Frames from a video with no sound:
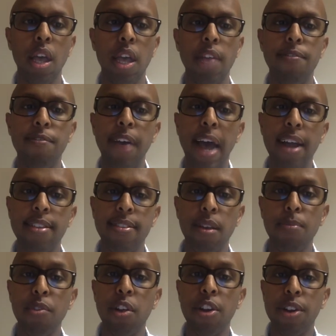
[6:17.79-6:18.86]
In fact,
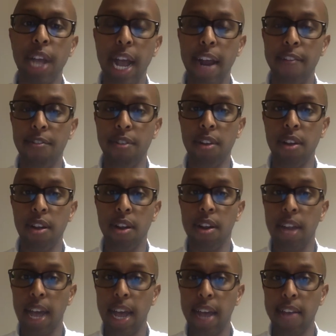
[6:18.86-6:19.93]
sub-Saharan Africa
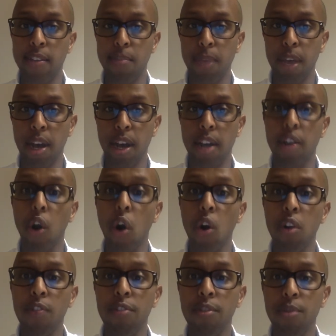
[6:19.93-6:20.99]
lags behind
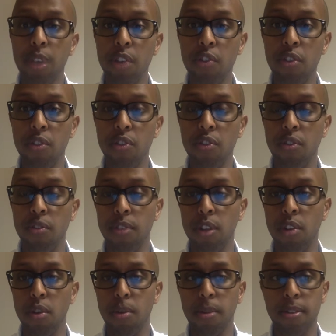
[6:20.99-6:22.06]
all of the regions of the
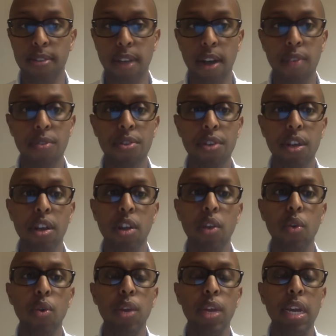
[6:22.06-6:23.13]
Global South,
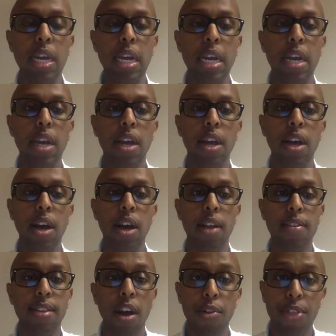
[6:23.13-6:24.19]
including
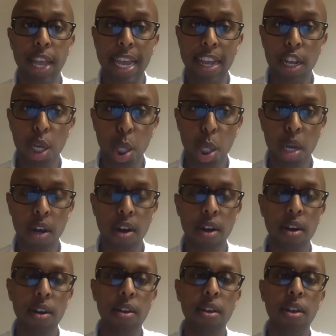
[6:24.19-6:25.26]
South
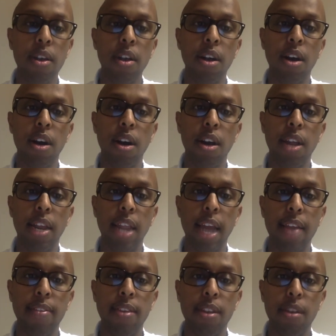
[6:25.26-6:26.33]
Asia and
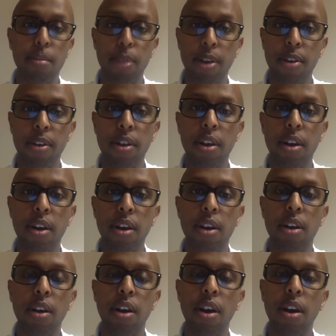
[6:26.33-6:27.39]
Latin
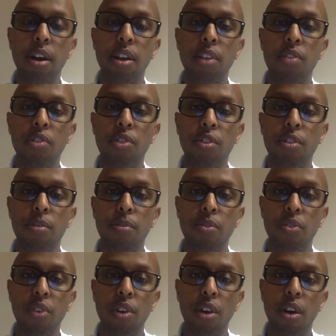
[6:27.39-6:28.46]
America, in
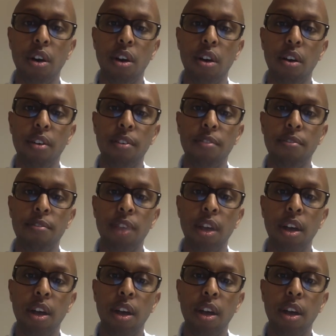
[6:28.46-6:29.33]
terms of